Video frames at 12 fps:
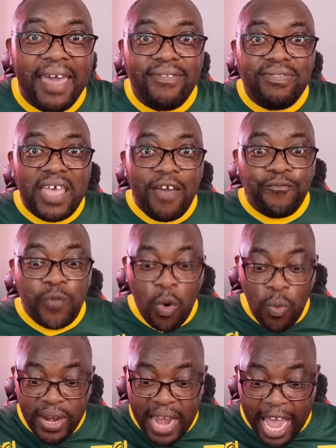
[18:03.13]
And
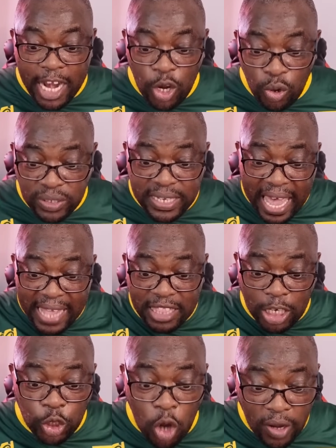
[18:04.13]
therefore, when I looked
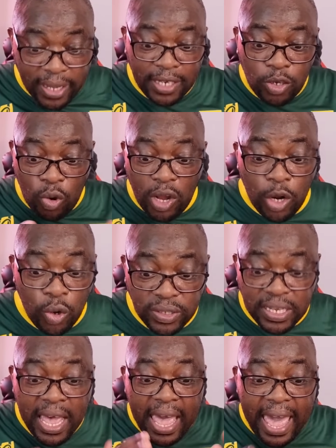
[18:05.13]
at the docket or I
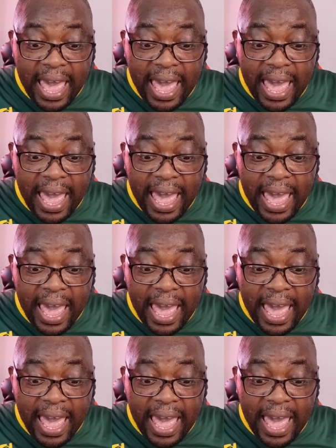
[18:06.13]
looked